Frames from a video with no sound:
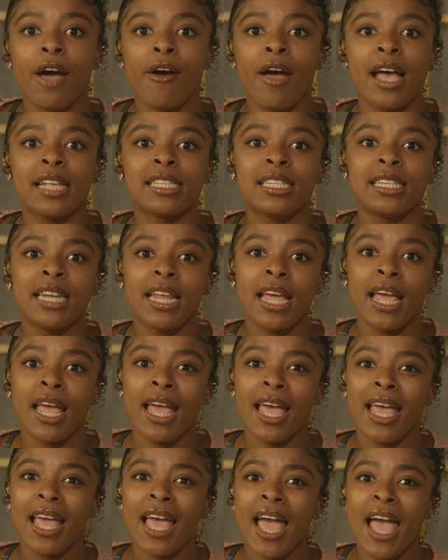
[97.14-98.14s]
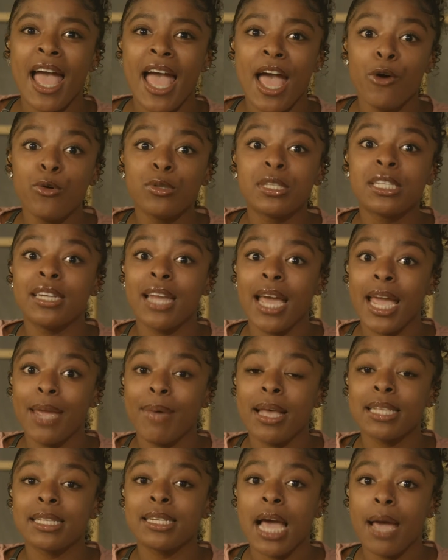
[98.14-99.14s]
has whose name
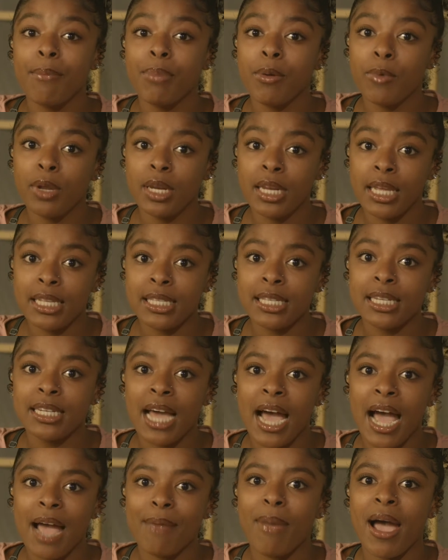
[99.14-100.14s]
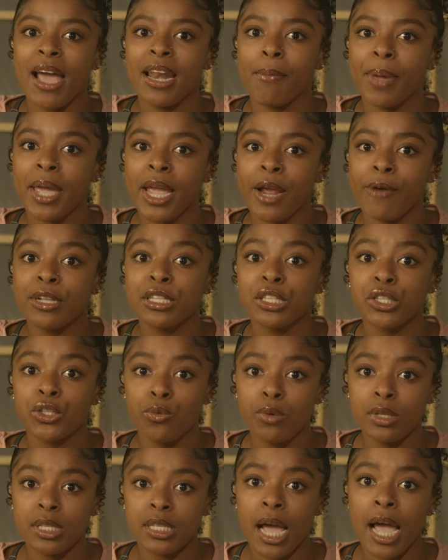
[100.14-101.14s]
has not been released, died by an apparent
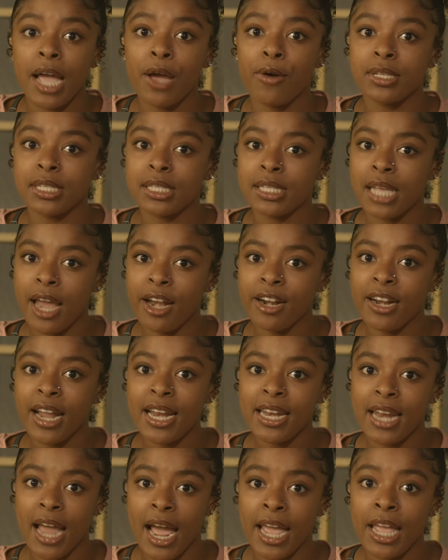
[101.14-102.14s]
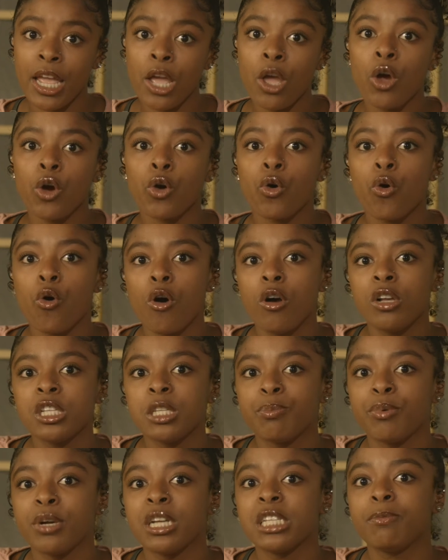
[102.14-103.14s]
suicide on Saturday night, Coral
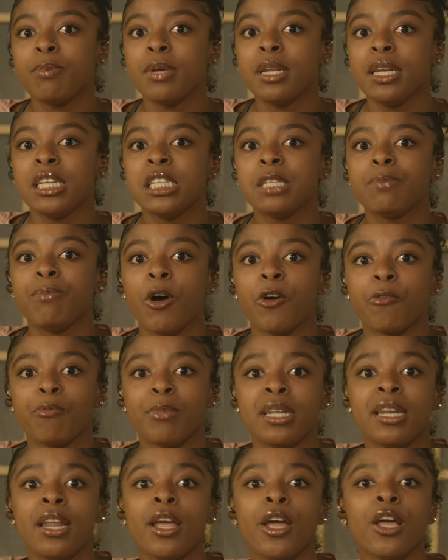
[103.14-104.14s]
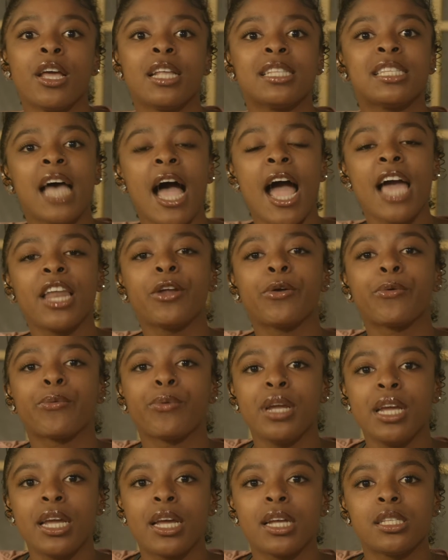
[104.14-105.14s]
Springs police spokesman Tyler
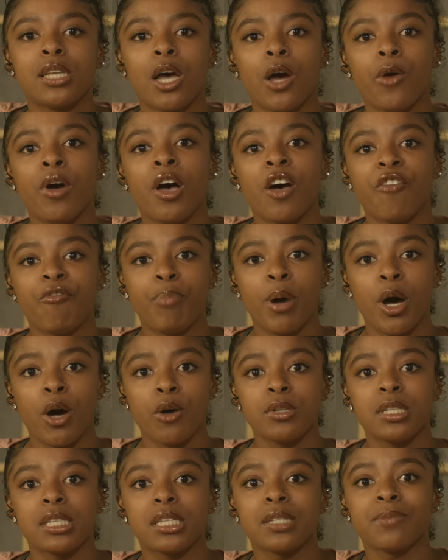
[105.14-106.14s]
Reek told HuffPost.